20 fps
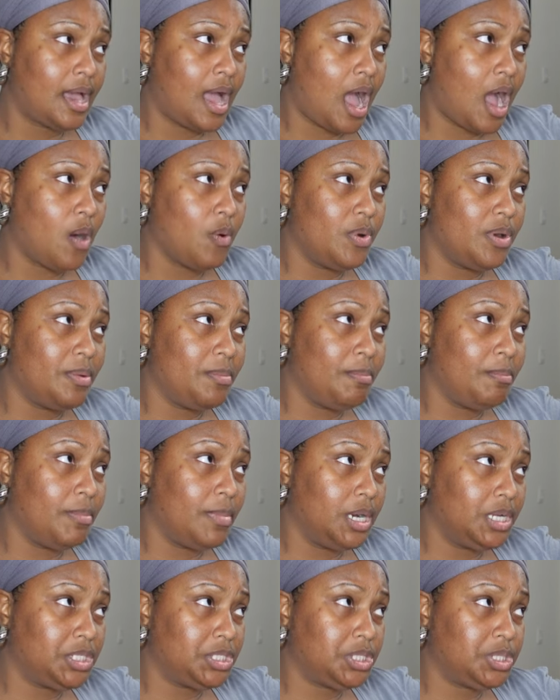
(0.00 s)
I would
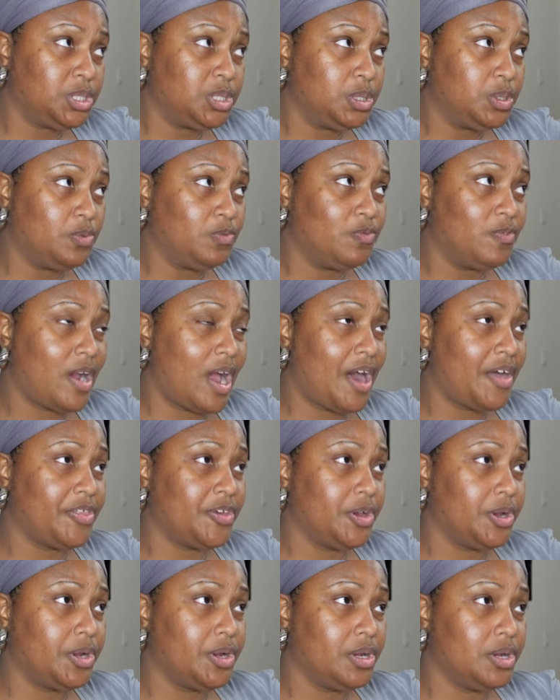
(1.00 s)
much
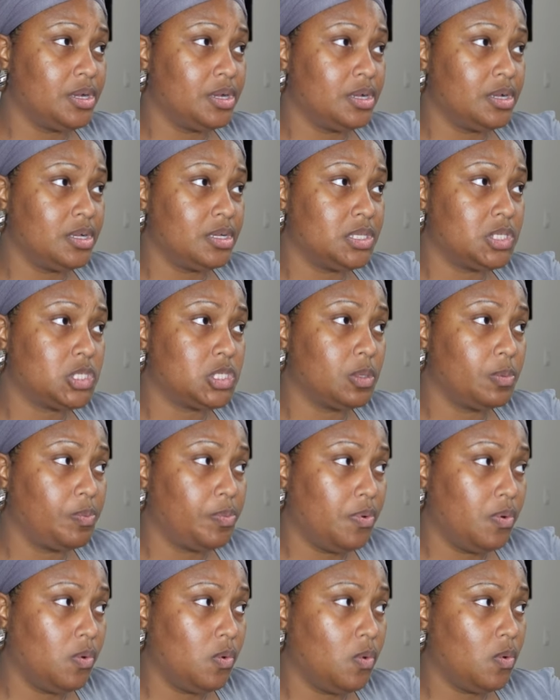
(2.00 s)
rather
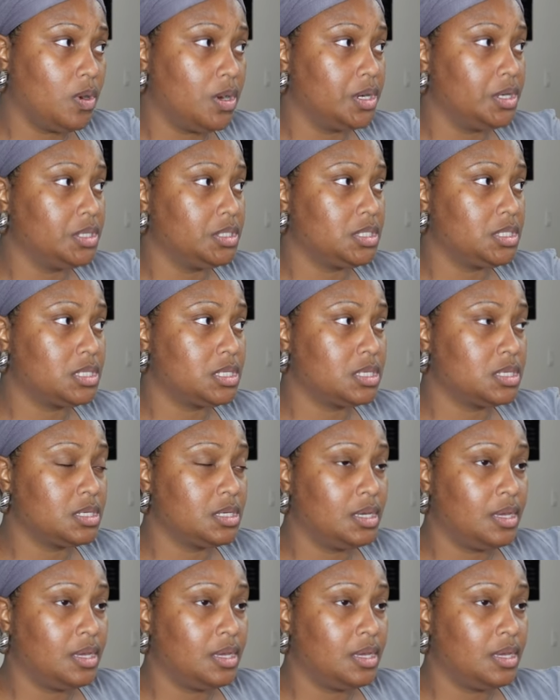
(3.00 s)
support,